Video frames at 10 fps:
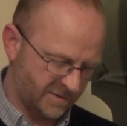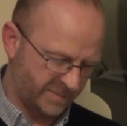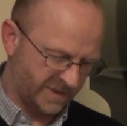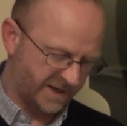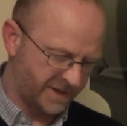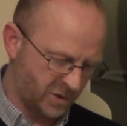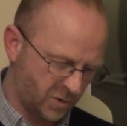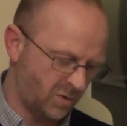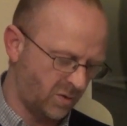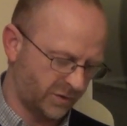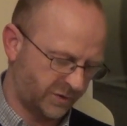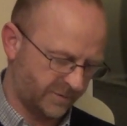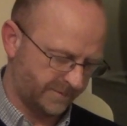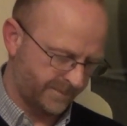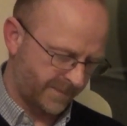by
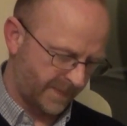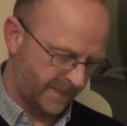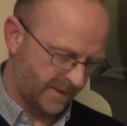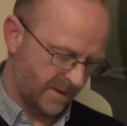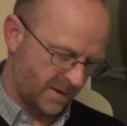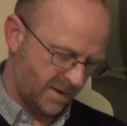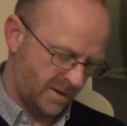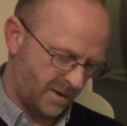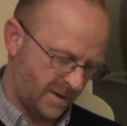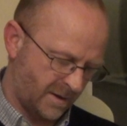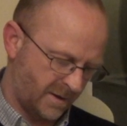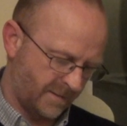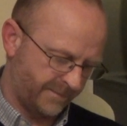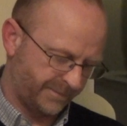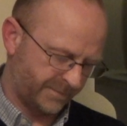course.
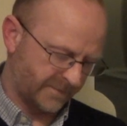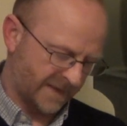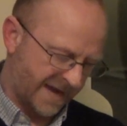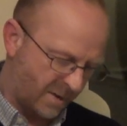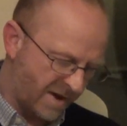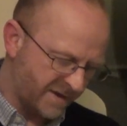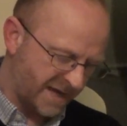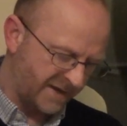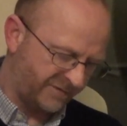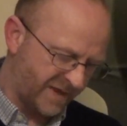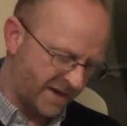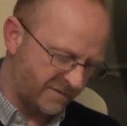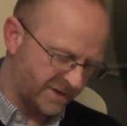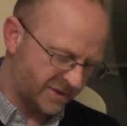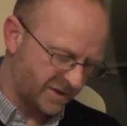However, if there
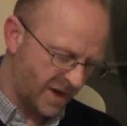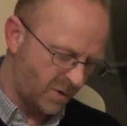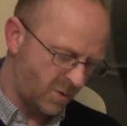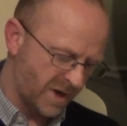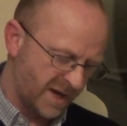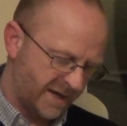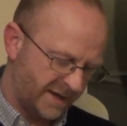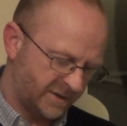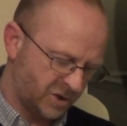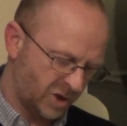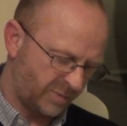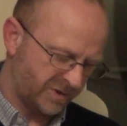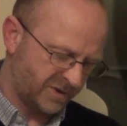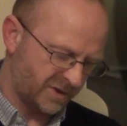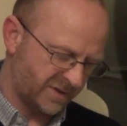is no
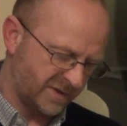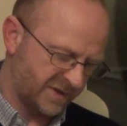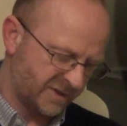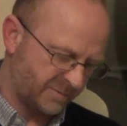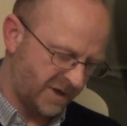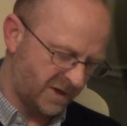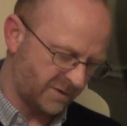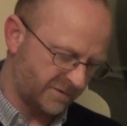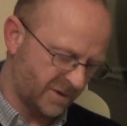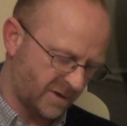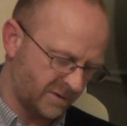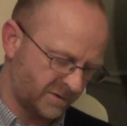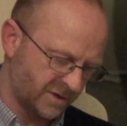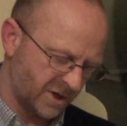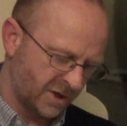interpreter, then the speaker of
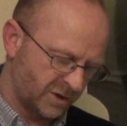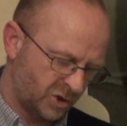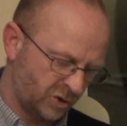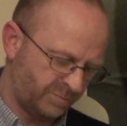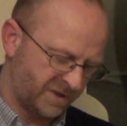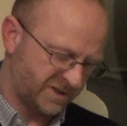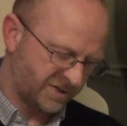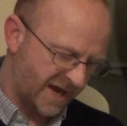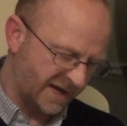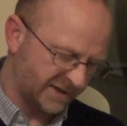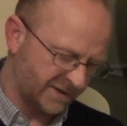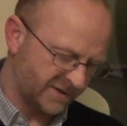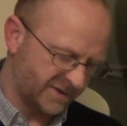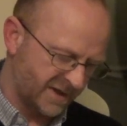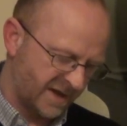tongues should be
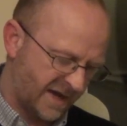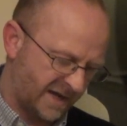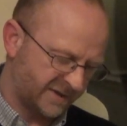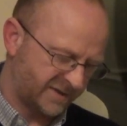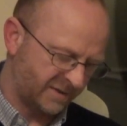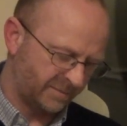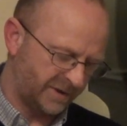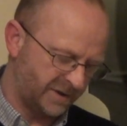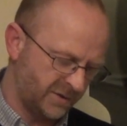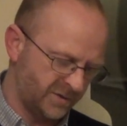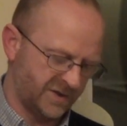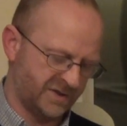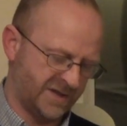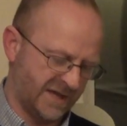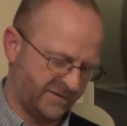silent and simply use
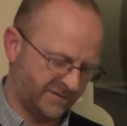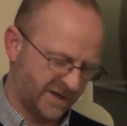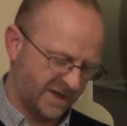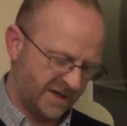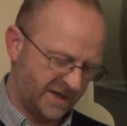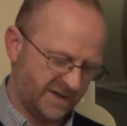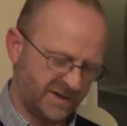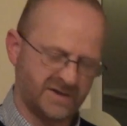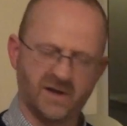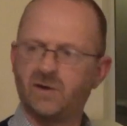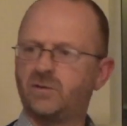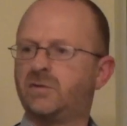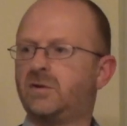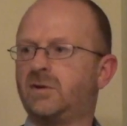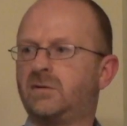his gift in his
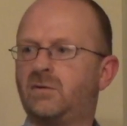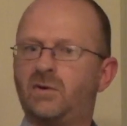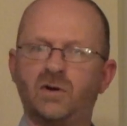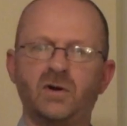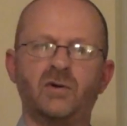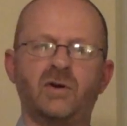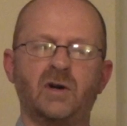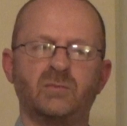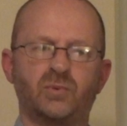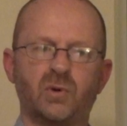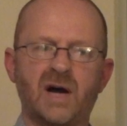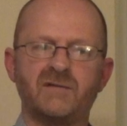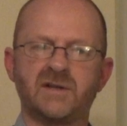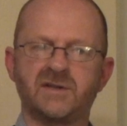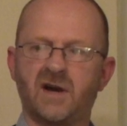own or her own
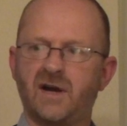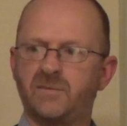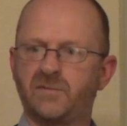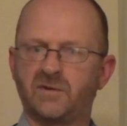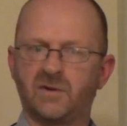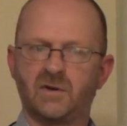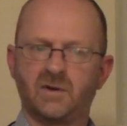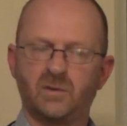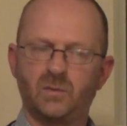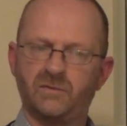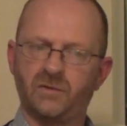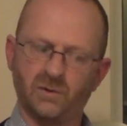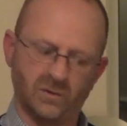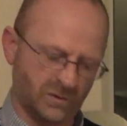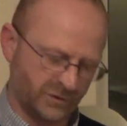private times with the
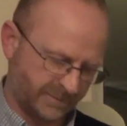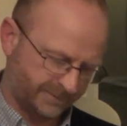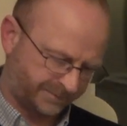Lord.